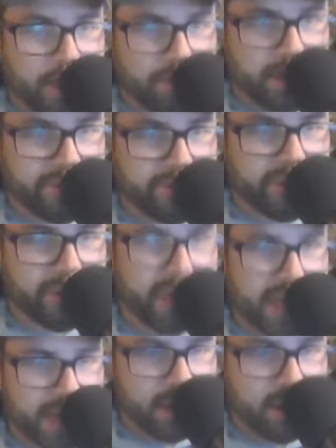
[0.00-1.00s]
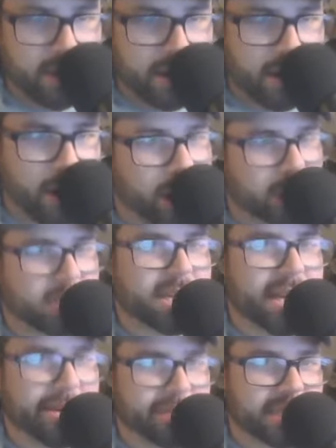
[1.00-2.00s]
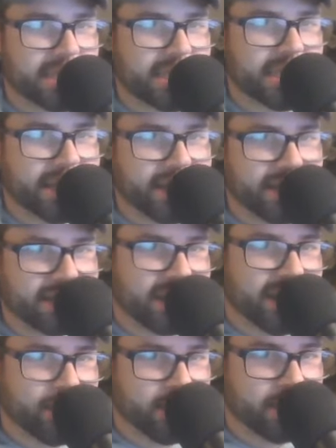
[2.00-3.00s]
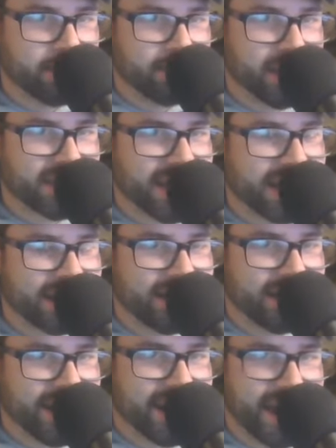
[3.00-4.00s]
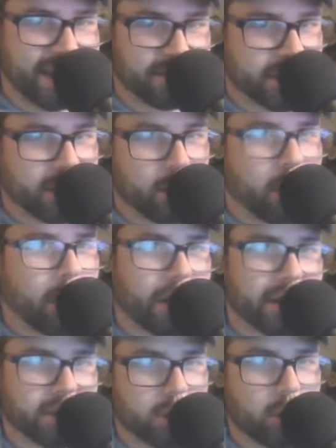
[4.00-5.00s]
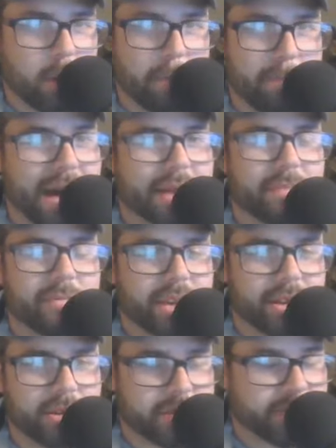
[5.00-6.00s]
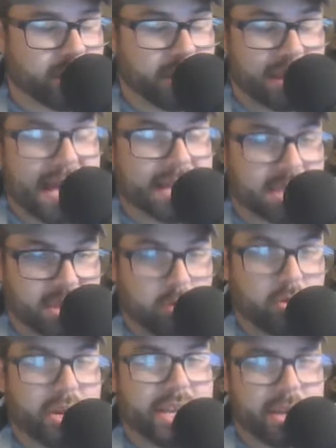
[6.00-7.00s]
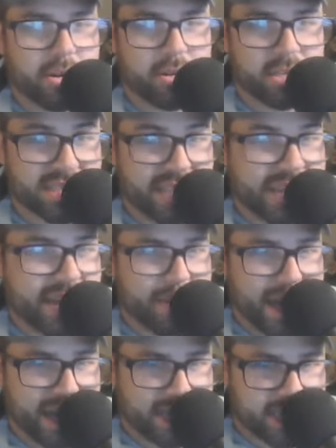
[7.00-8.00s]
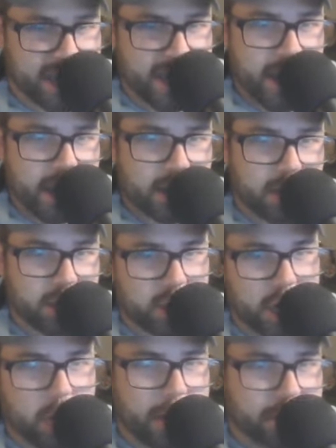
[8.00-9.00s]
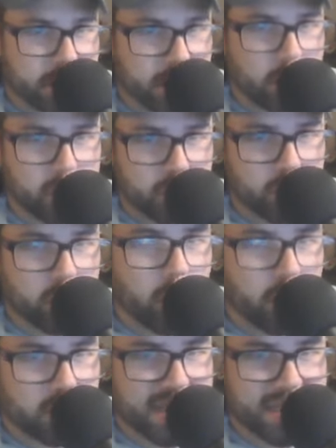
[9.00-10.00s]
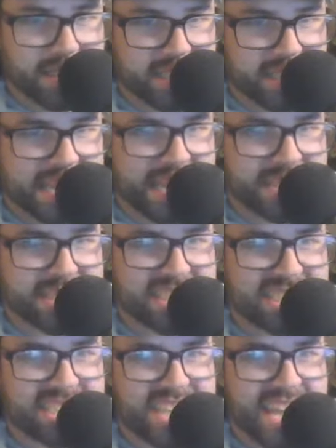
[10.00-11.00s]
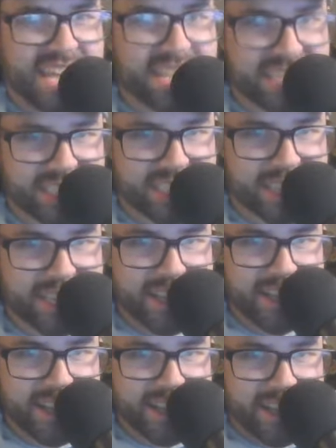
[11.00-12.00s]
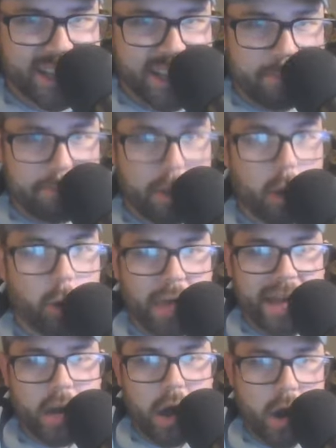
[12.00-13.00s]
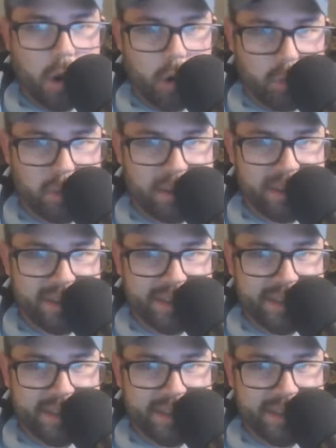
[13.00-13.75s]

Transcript: but for me, Austin FC in a team with Mazatlan and FC Juarez, who were bottom feeders for the last 3 years in Liga MX, to show up, score 2 goals, concede 6, both at home. That's